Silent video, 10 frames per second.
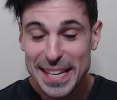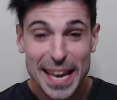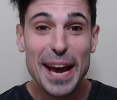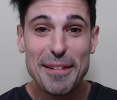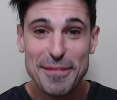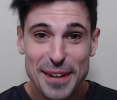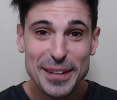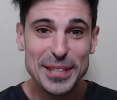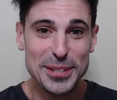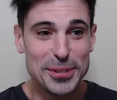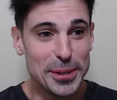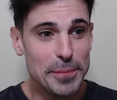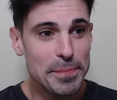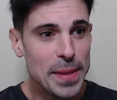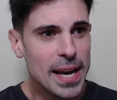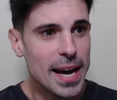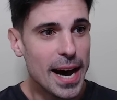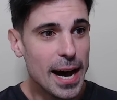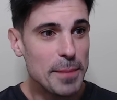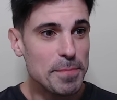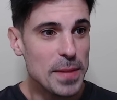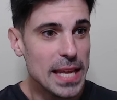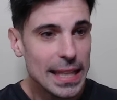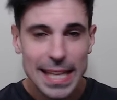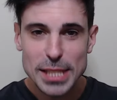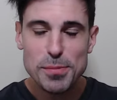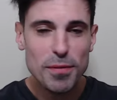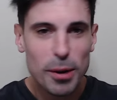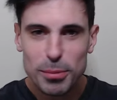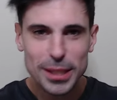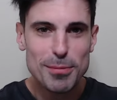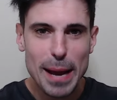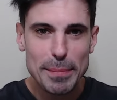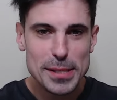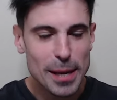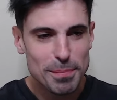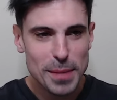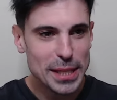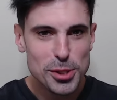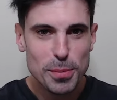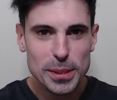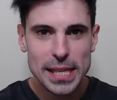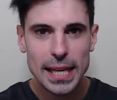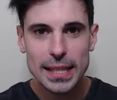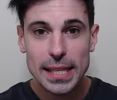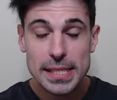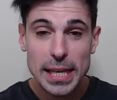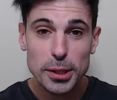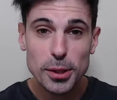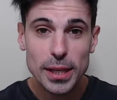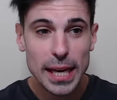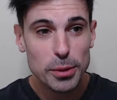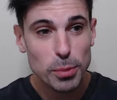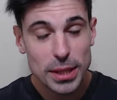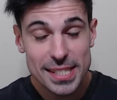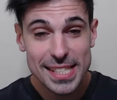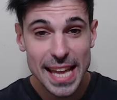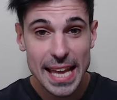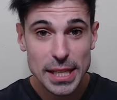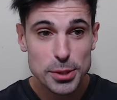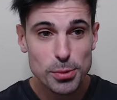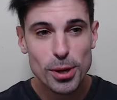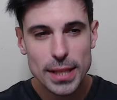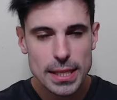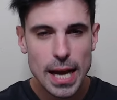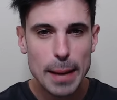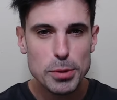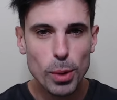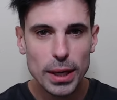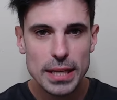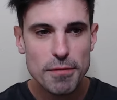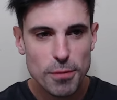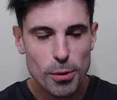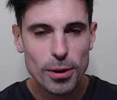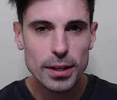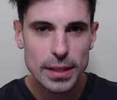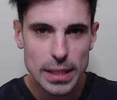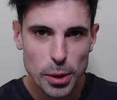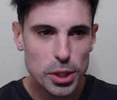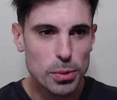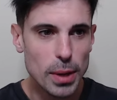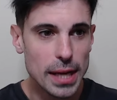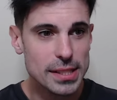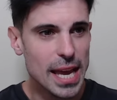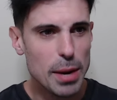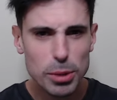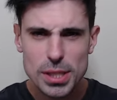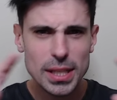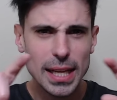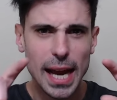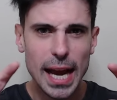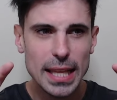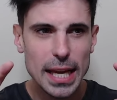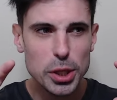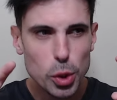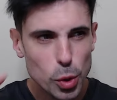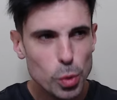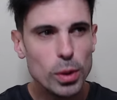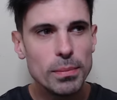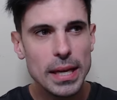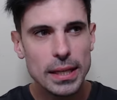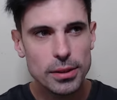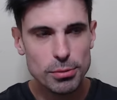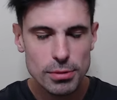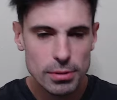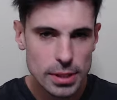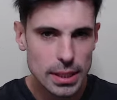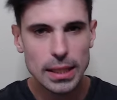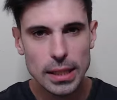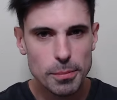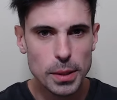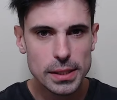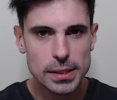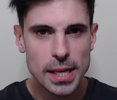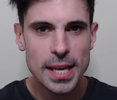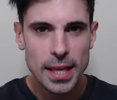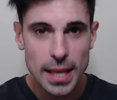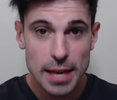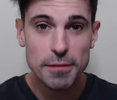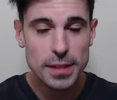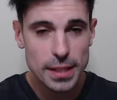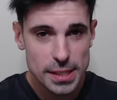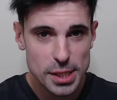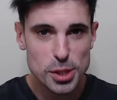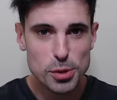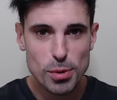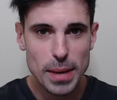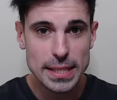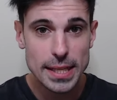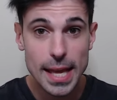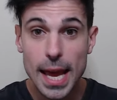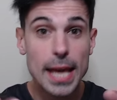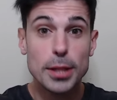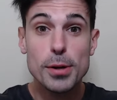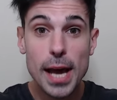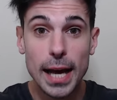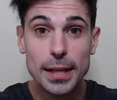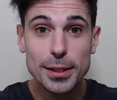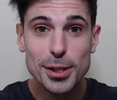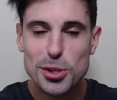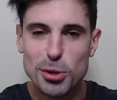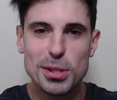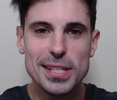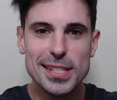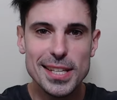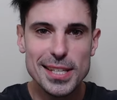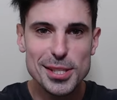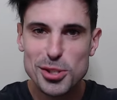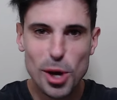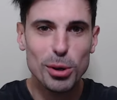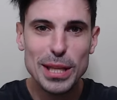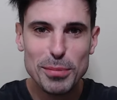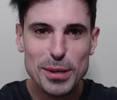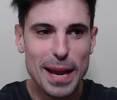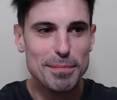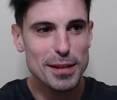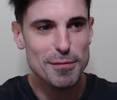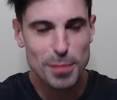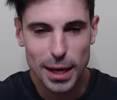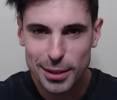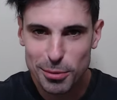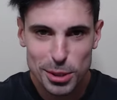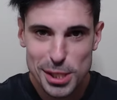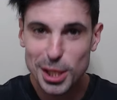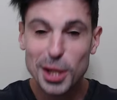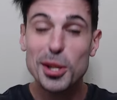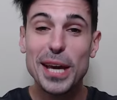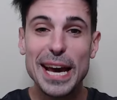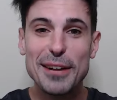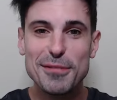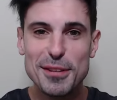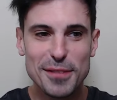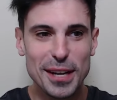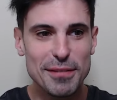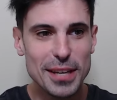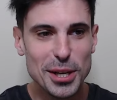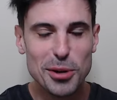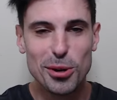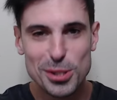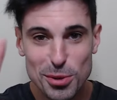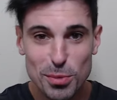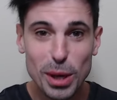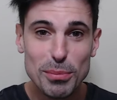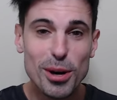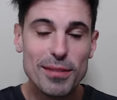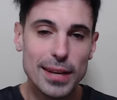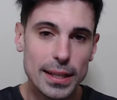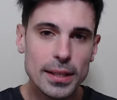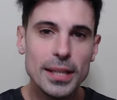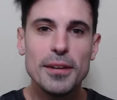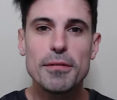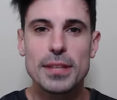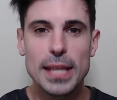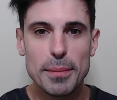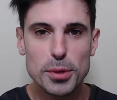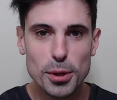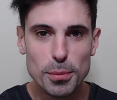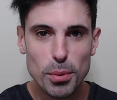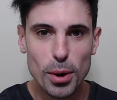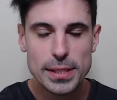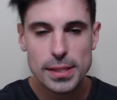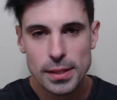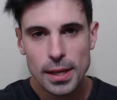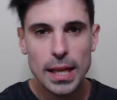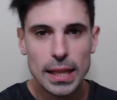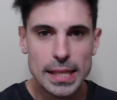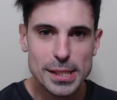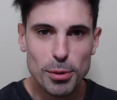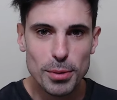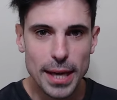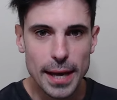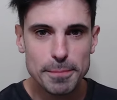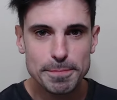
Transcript: Yeah, very cool. Let's move on. We're going to wrap this up and make it super tight. Let's take a look at what the standings were in the top 20 for the OQS. And we're just going to highlight who would make it through to the Olympics if the decisions were made today. And they're not. So this is totally preemptive, but we're just going to look at it for the fun of it. Of course, there's one more event for them to earn points. Let's see what we got.